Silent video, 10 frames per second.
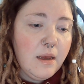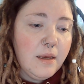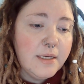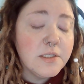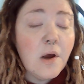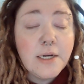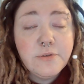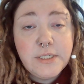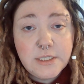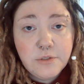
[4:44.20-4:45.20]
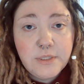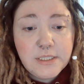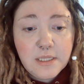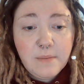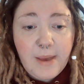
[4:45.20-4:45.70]
is contradictory
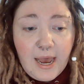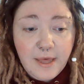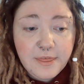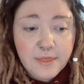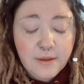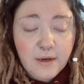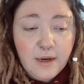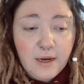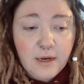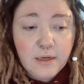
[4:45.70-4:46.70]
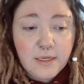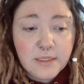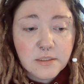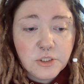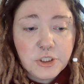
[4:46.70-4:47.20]
to the path
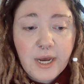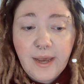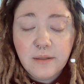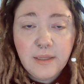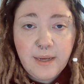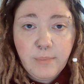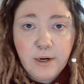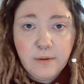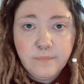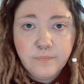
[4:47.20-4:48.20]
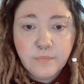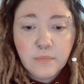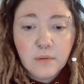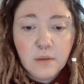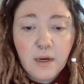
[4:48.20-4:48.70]
is child labor,
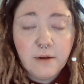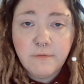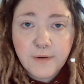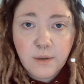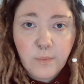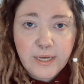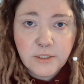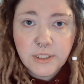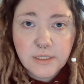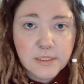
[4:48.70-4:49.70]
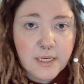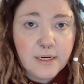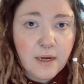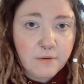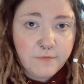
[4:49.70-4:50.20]
unfair wages,
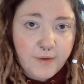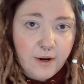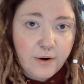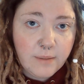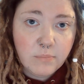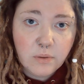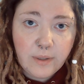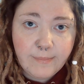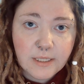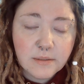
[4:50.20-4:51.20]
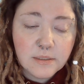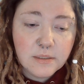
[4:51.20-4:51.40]
and unfair employment.